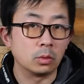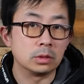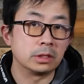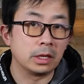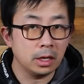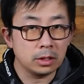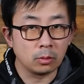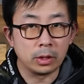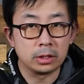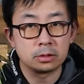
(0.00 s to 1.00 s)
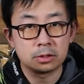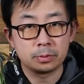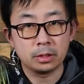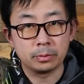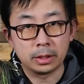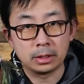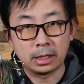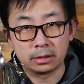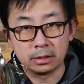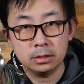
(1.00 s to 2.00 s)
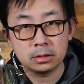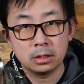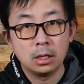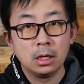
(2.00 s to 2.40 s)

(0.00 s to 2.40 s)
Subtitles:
with the hidden weight spinnerbait like this,